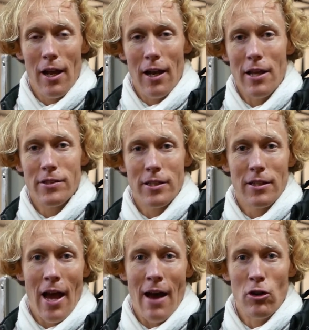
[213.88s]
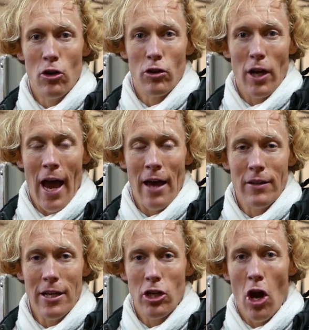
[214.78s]
Let's have a look at
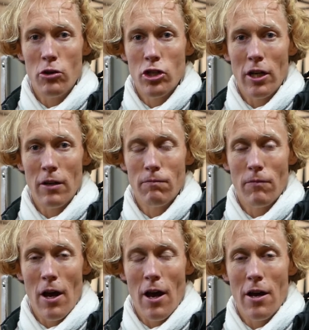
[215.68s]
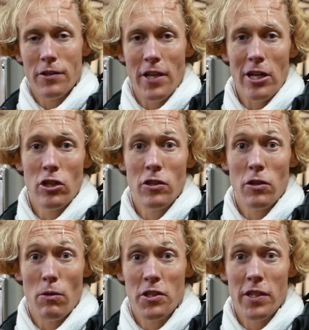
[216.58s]
the coaching sessions.
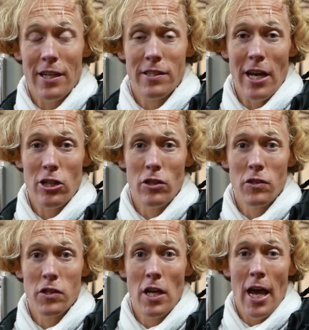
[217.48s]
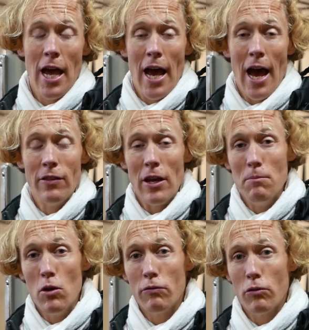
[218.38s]
There are 6 sessions and they
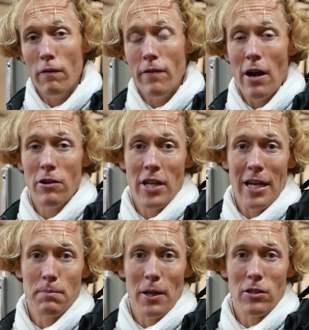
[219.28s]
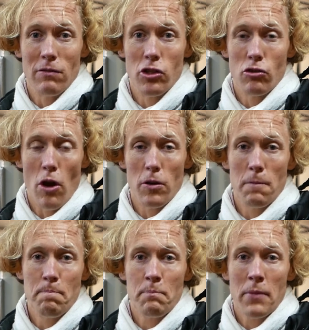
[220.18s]
move through various aspects of the stroke.
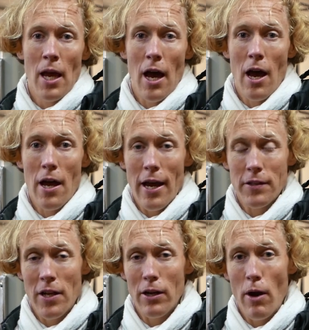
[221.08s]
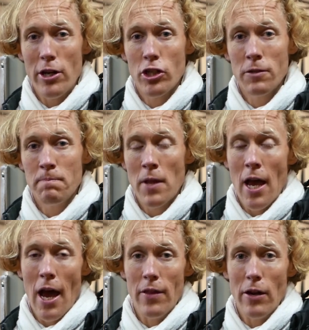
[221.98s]
Acceleration,
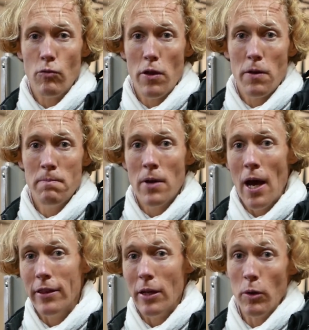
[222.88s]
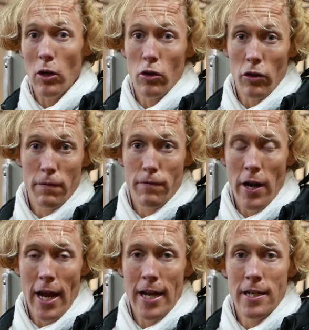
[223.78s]
and then rhythm, and then we look at the
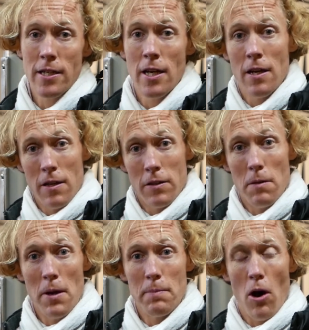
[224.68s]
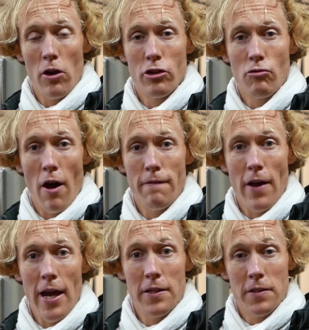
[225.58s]
front end, the mid part of the drive
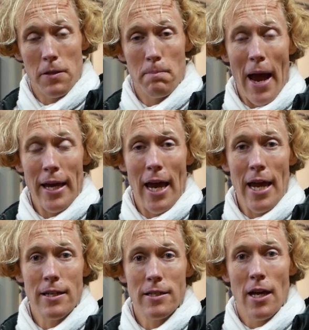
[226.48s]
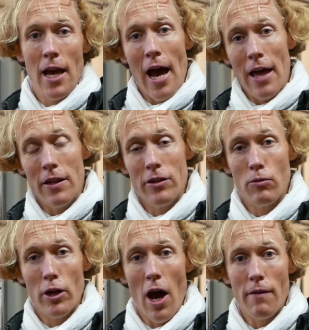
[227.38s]
phase, the back end, and then the
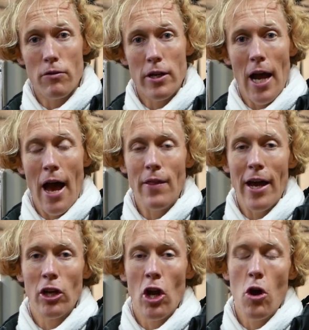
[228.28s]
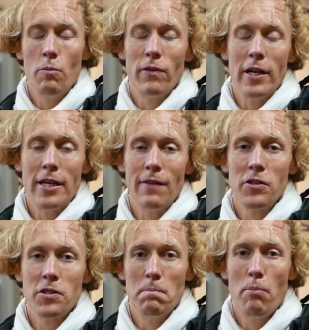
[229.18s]
recovery. And that can hopefully give
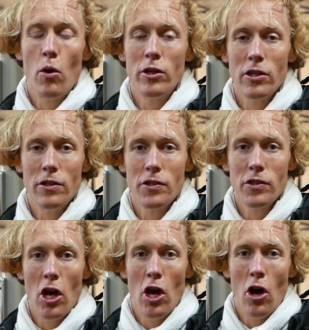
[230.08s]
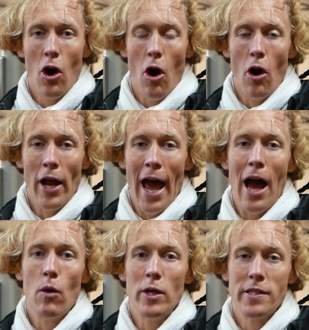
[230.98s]
us some pointers on
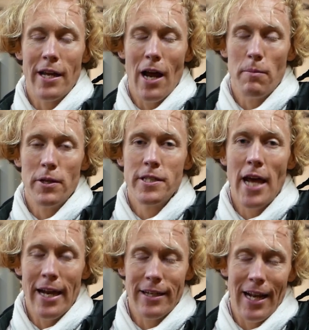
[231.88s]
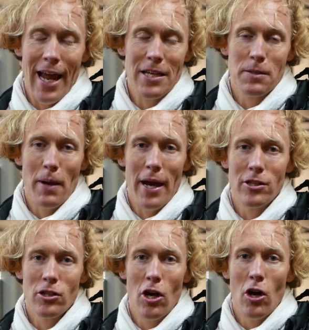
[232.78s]
how we set up the technical
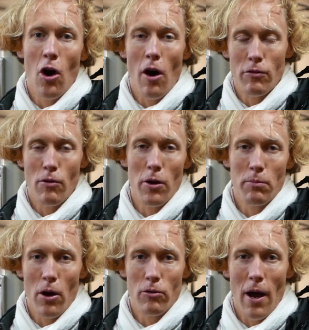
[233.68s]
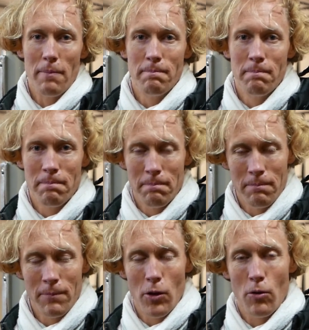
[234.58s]
aspect of a rowing program.
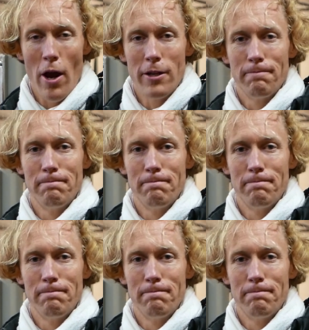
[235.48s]
Great.